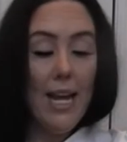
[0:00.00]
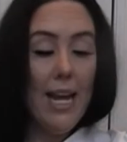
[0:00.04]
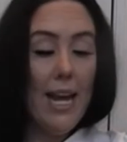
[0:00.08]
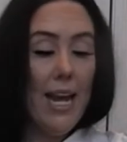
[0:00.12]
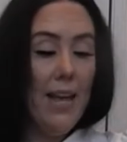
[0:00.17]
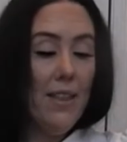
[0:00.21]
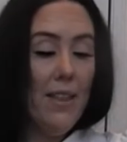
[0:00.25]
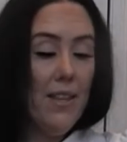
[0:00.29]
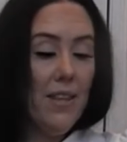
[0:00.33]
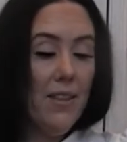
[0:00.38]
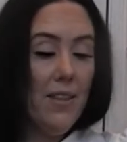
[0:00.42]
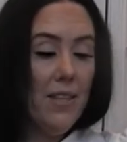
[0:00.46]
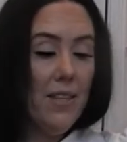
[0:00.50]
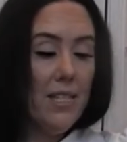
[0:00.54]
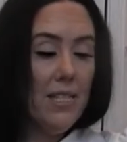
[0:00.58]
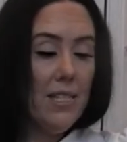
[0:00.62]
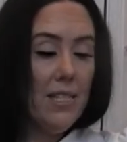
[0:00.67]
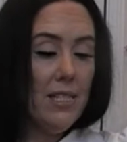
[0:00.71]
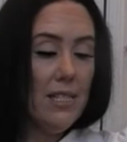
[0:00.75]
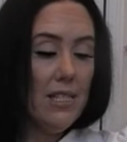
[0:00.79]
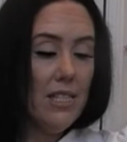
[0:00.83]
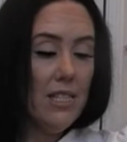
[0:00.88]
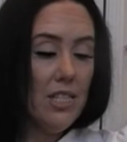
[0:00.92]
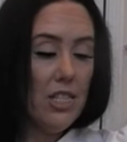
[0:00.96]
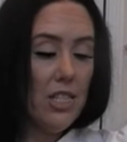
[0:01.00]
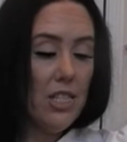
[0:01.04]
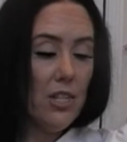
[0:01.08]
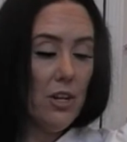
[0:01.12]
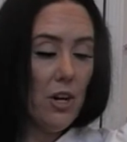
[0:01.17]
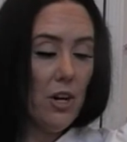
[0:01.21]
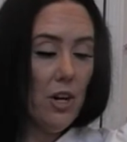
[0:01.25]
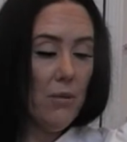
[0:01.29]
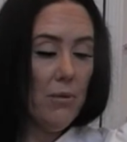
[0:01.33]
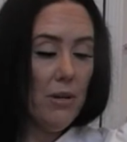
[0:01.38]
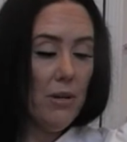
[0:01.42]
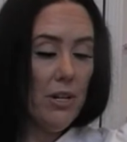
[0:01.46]
And then this is the
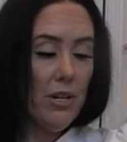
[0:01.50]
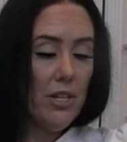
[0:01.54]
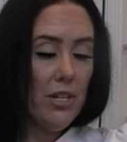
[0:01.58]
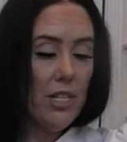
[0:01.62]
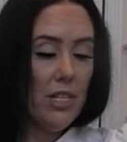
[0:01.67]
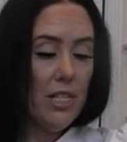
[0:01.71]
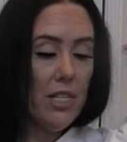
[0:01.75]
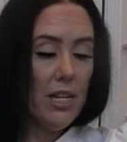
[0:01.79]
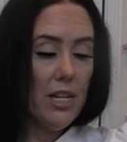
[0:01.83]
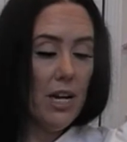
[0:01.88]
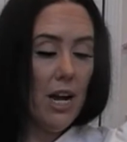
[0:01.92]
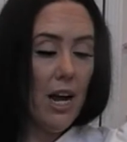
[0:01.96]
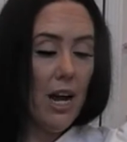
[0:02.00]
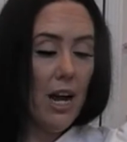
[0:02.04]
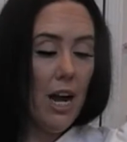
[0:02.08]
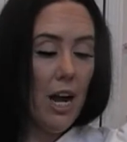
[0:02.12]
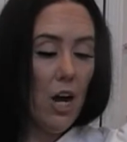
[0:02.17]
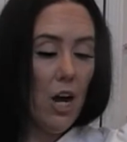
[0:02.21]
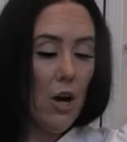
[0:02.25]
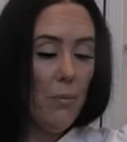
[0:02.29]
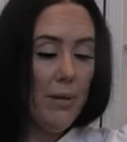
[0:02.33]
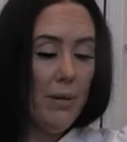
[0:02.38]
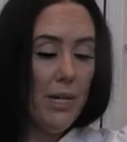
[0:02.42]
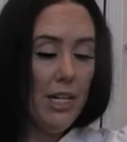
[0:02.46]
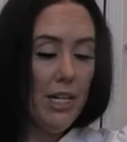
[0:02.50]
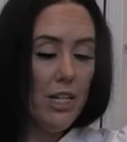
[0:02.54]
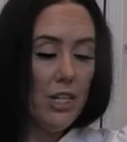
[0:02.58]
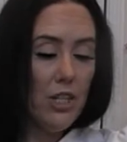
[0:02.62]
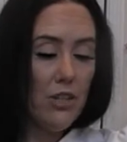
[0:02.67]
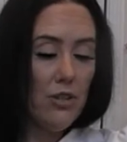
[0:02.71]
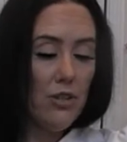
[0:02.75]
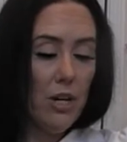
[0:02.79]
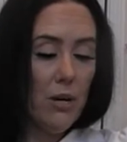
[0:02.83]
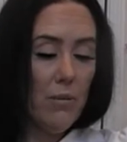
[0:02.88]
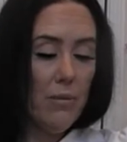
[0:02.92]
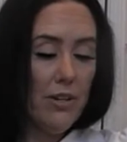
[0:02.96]
Starburst All Pink
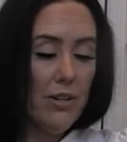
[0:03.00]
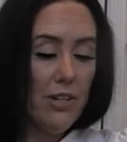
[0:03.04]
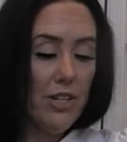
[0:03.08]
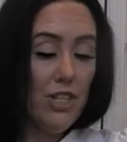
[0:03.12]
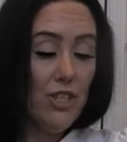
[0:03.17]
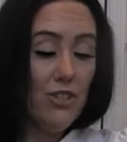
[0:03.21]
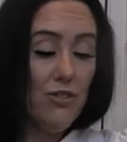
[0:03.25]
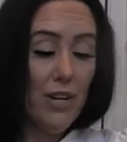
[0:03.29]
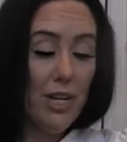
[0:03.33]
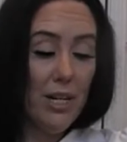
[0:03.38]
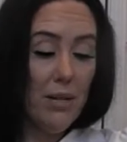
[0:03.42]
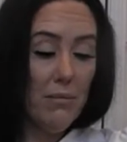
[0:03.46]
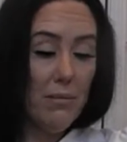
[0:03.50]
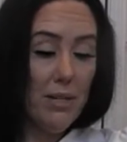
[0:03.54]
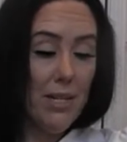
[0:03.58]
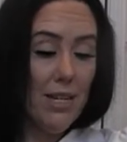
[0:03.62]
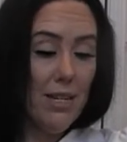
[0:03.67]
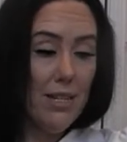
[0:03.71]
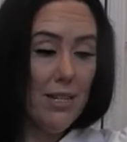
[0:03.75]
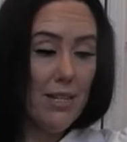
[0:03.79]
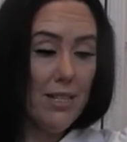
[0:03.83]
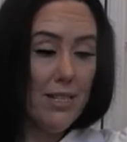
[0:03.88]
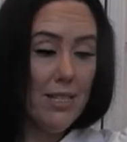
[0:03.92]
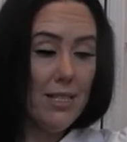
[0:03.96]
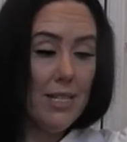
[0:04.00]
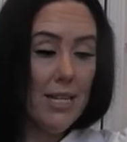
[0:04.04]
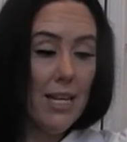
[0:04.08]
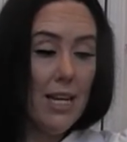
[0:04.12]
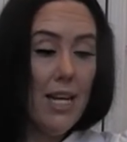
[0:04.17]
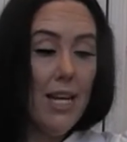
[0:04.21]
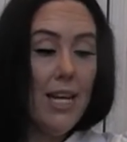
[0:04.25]
Strawberry Drink Mix.